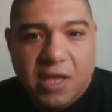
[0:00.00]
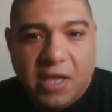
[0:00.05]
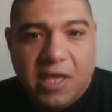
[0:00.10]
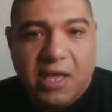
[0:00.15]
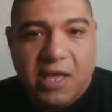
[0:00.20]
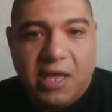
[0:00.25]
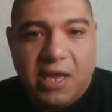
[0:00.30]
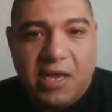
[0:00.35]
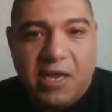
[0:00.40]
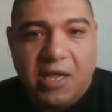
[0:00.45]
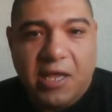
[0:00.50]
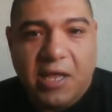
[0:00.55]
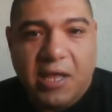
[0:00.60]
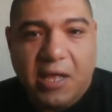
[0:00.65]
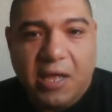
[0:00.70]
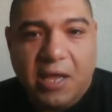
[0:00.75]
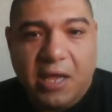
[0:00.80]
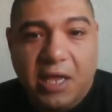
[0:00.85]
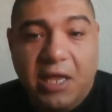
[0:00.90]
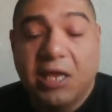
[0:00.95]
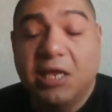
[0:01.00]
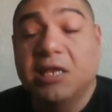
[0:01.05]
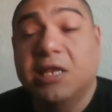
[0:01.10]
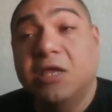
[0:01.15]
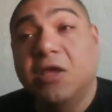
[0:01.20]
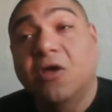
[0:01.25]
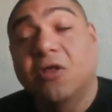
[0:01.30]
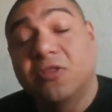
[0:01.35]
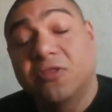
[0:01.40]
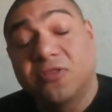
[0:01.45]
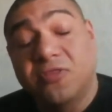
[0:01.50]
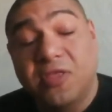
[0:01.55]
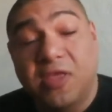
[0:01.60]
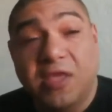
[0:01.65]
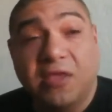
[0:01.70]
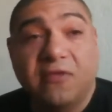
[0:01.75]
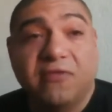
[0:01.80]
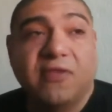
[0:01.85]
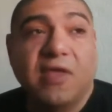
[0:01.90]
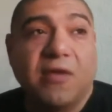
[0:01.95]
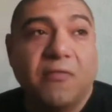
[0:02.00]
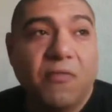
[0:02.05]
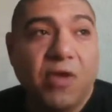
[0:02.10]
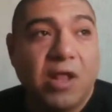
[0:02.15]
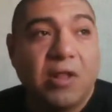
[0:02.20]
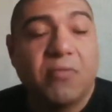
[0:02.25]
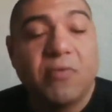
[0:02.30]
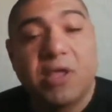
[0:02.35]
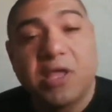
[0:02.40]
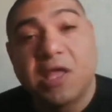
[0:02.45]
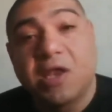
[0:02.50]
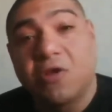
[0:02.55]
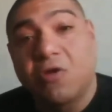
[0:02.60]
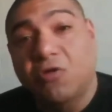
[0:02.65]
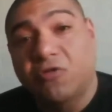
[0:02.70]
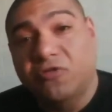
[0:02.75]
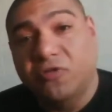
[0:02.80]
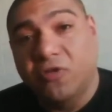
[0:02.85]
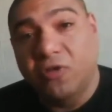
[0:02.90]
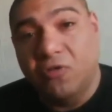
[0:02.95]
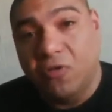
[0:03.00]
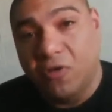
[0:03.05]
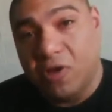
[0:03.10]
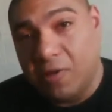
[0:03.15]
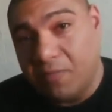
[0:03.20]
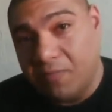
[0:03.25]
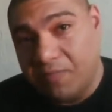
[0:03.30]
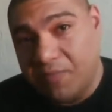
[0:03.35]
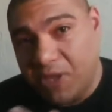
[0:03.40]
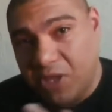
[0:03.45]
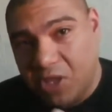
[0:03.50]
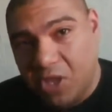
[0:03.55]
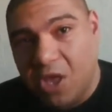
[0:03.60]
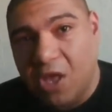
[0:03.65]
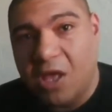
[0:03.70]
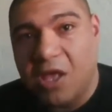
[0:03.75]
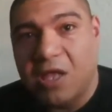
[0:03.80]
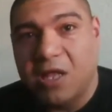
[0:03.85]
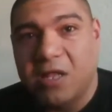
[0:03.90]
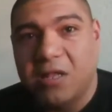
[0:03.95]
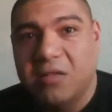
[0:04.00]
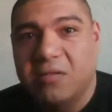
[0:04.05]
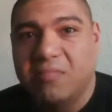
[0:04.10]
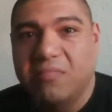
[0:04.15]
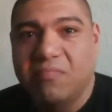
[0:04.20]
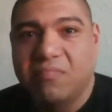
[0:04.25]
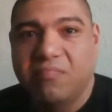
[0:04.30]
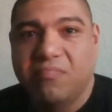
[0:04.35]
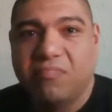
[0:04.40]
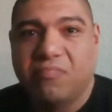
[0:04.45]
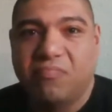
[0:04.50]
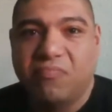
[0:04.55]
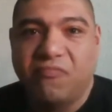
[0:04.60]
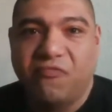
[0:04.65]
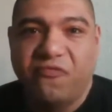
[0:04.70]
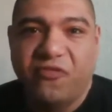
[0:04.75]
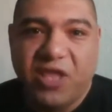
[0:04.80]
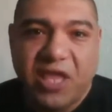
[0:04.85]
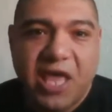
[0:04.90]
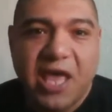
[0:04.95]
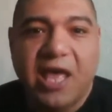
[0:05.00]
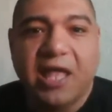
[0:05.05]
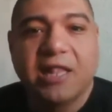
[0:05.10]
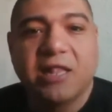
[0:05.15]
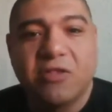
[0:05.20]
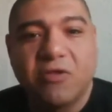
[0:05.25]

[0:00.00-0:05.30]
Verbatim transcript: And uh, and the other thing is that well, we can also look beyond fiat.